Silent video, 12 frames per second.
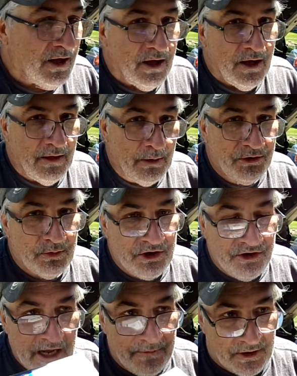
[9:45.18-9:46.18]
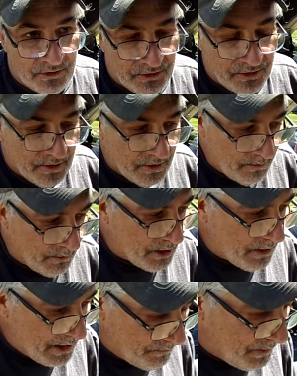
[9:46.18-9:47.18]
that was Richie Evans. My
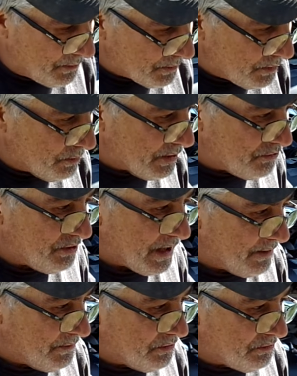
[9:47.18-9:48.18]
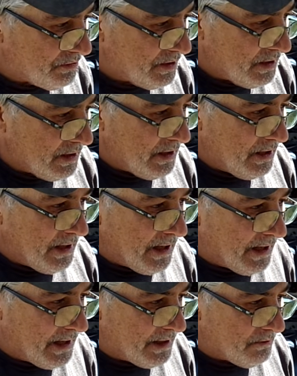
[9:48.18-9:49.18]
grandfather knew Richie Evans,
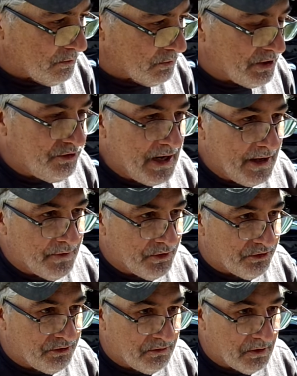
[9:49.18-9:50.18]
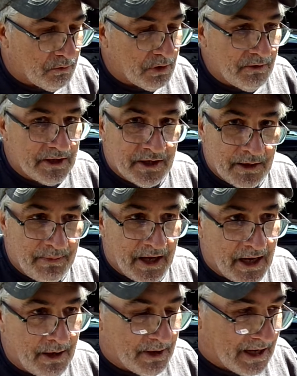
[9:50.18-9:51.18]
and Richie Evans really didn't
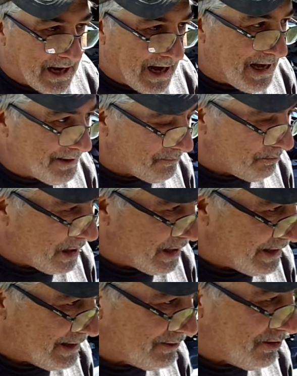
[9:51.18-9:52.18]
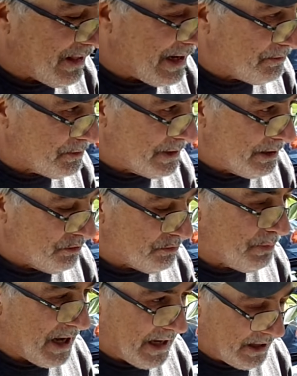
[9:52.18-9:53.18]
become a god of mine until after he was
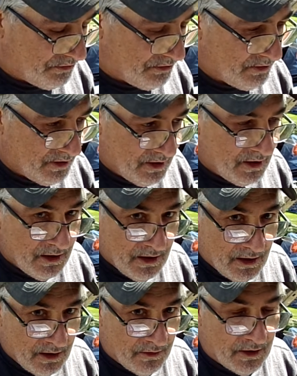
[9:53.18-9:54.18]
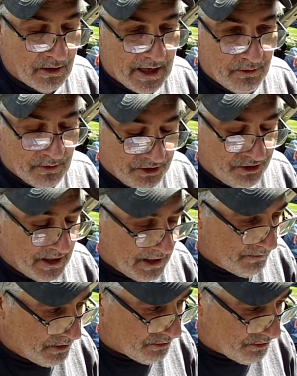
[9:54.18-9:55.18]
passed, the late Richie
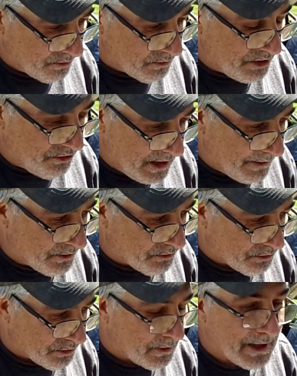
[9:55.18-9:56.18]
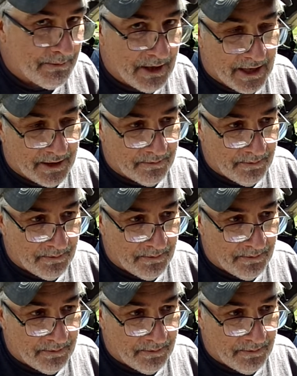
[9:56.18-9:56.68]
Evans. Richie Evans was a great man.